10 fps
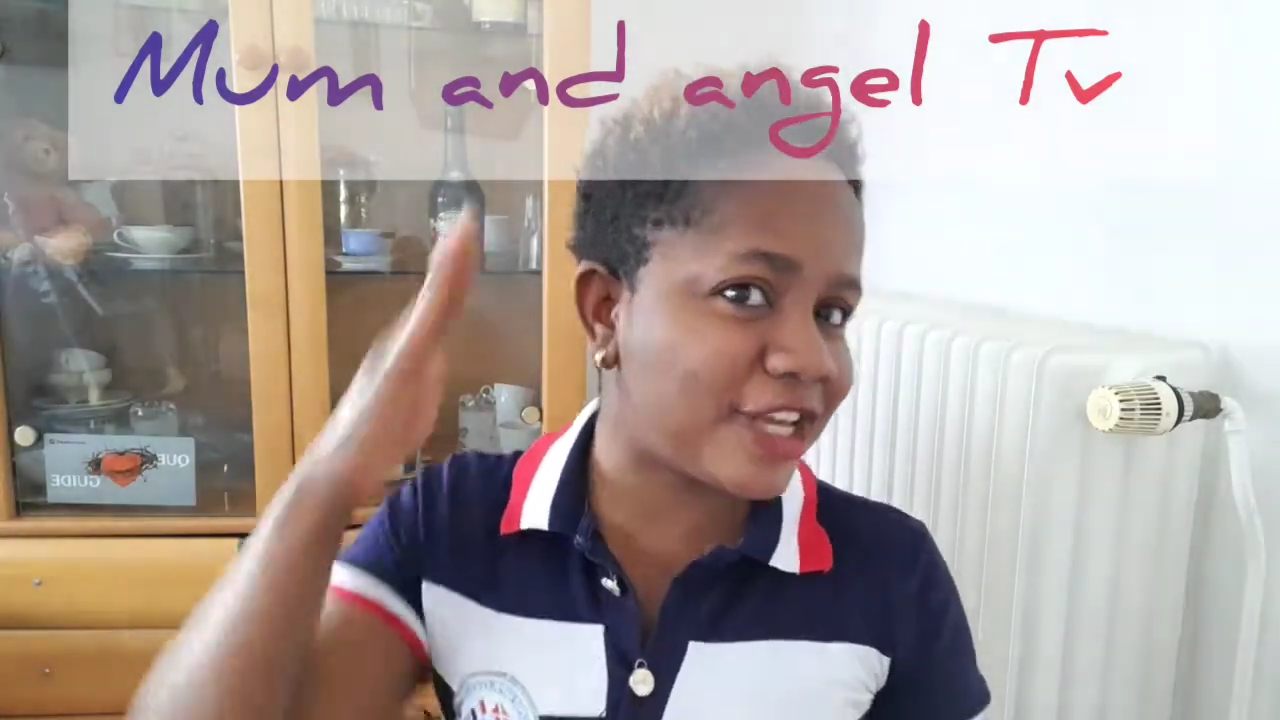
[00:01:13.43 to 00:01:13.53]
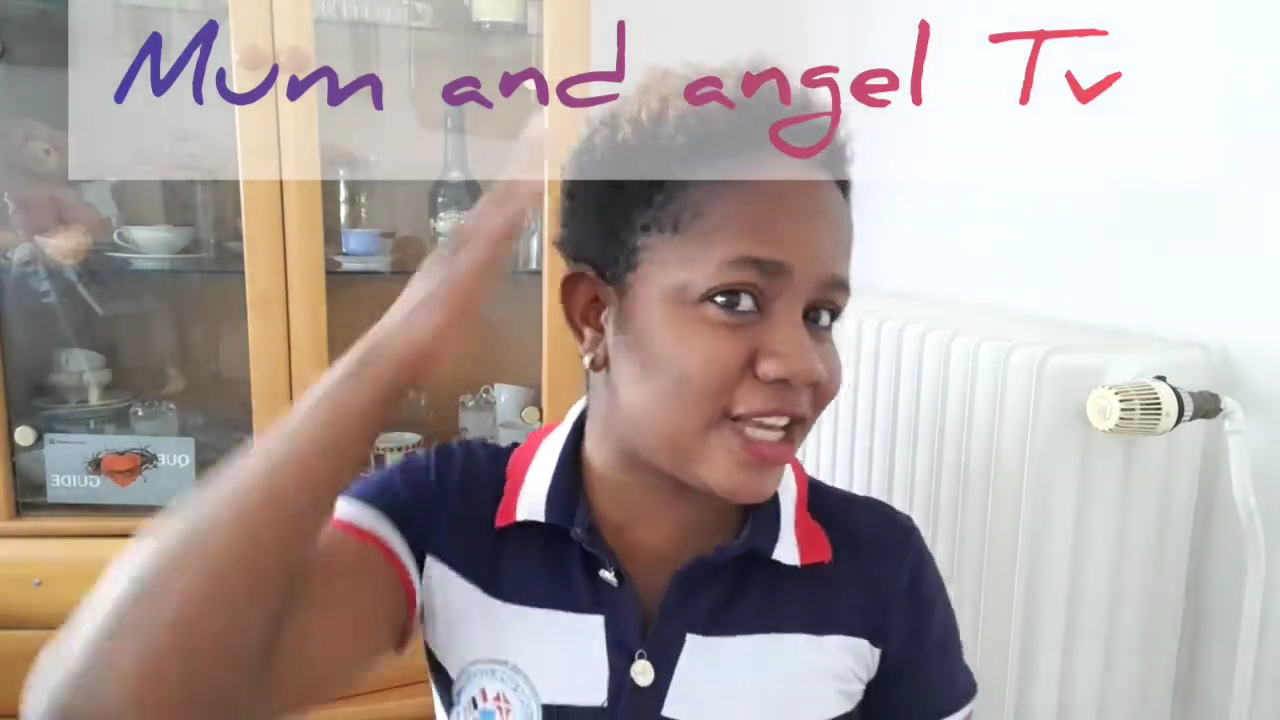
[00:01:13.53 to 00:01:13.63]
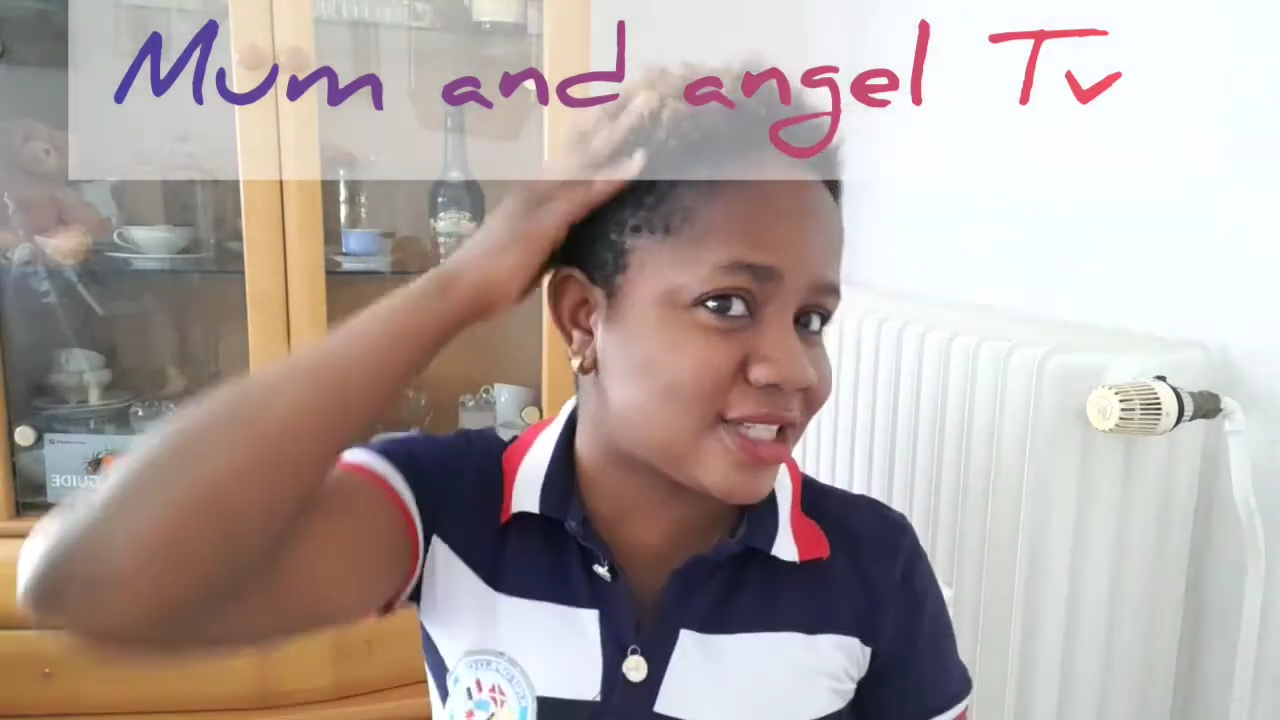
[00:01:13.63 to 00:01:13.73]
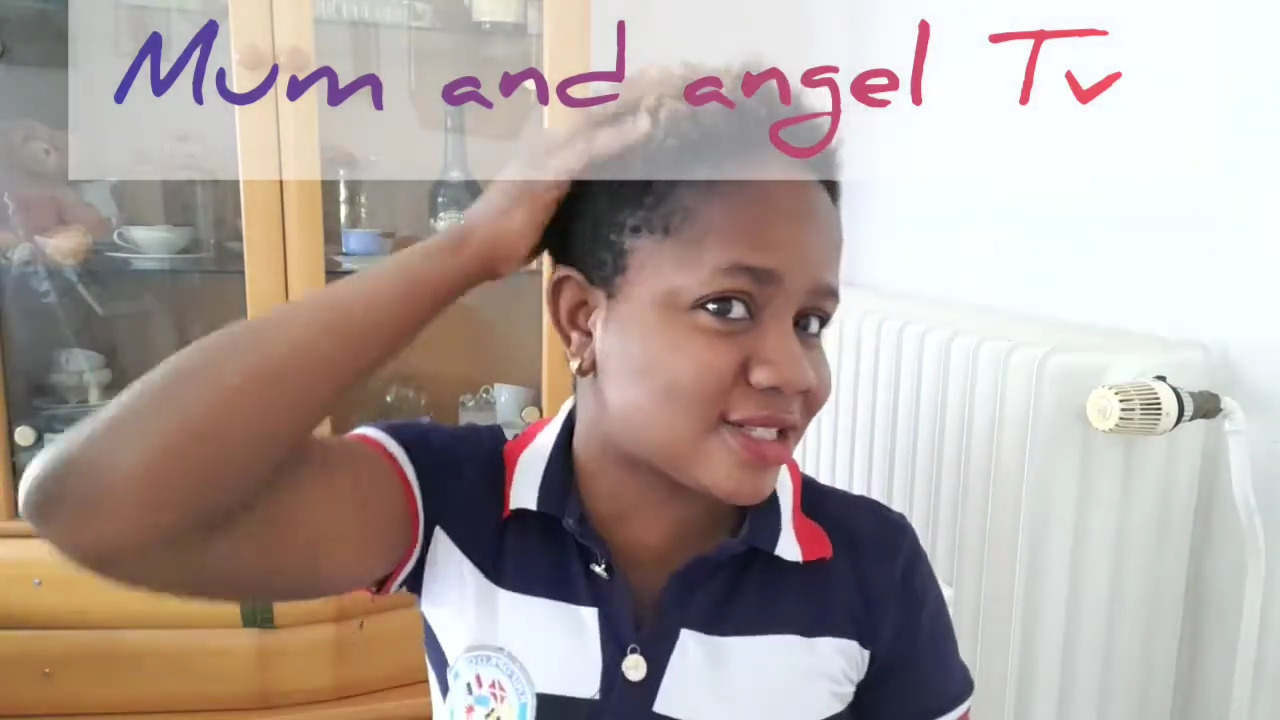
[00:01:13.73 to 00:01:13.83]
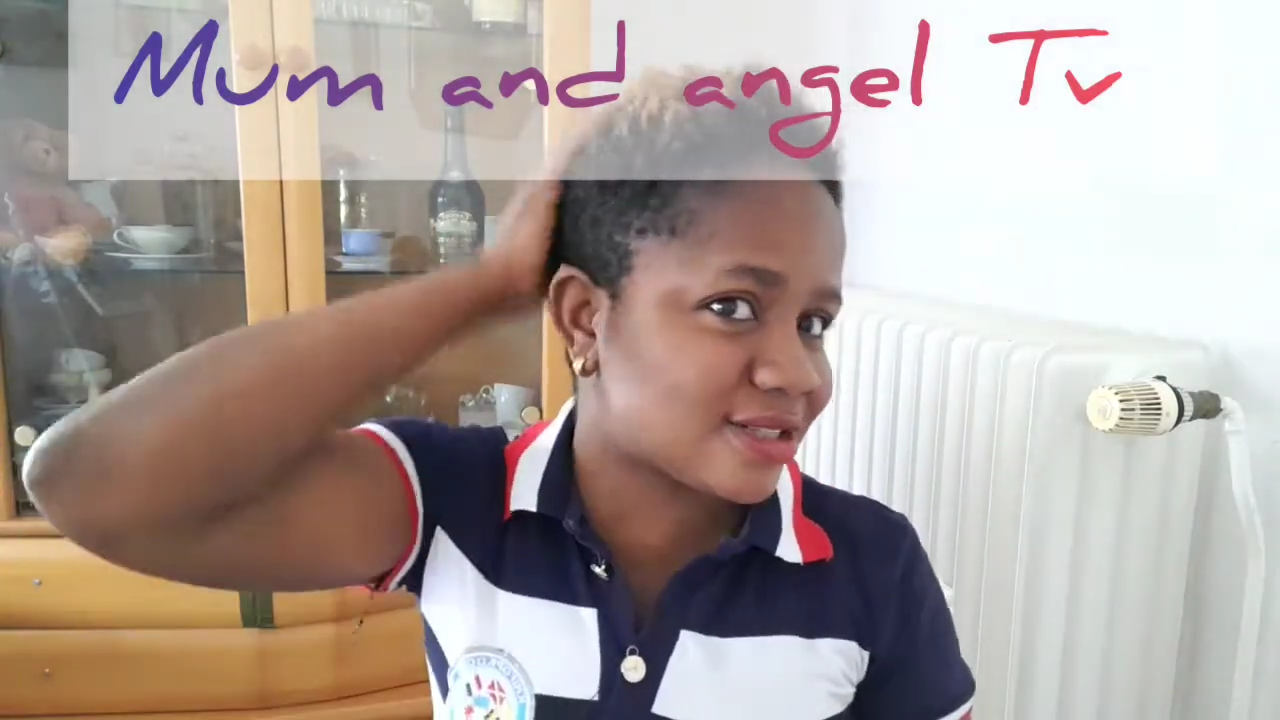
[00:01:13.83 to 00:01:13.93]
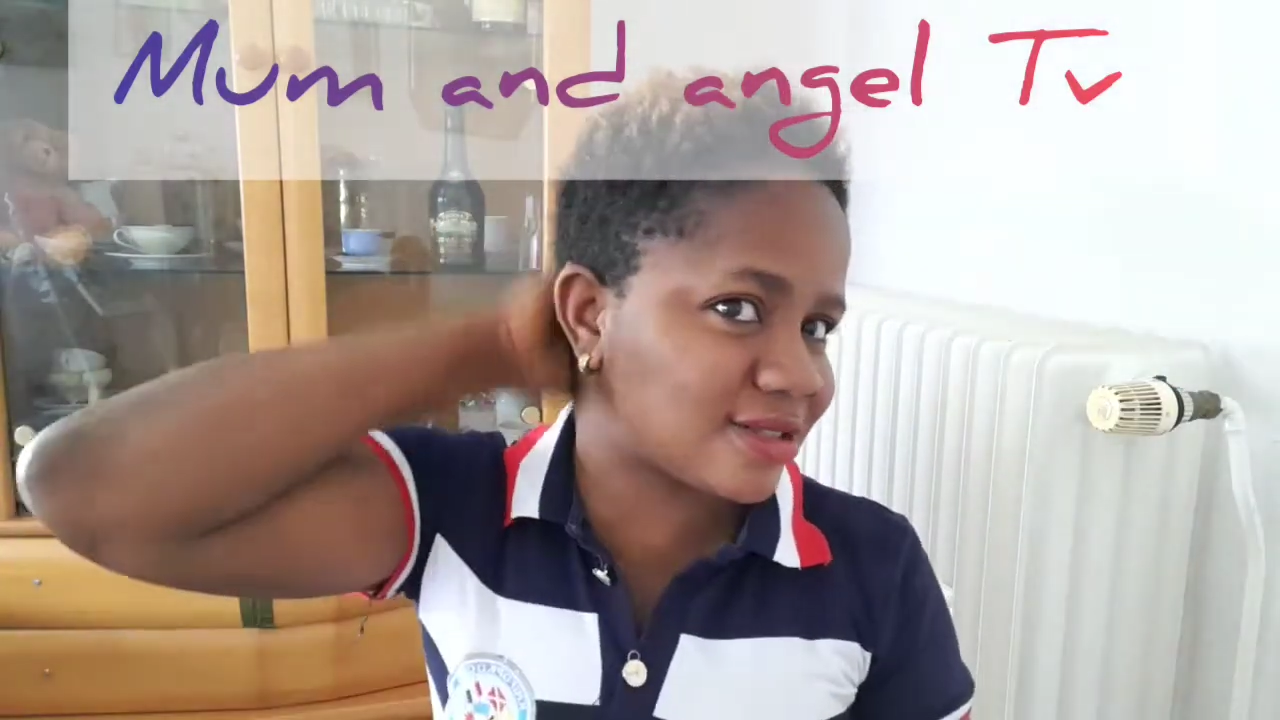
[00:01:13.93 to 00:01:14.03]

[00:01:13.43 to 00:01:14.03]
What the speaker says: it.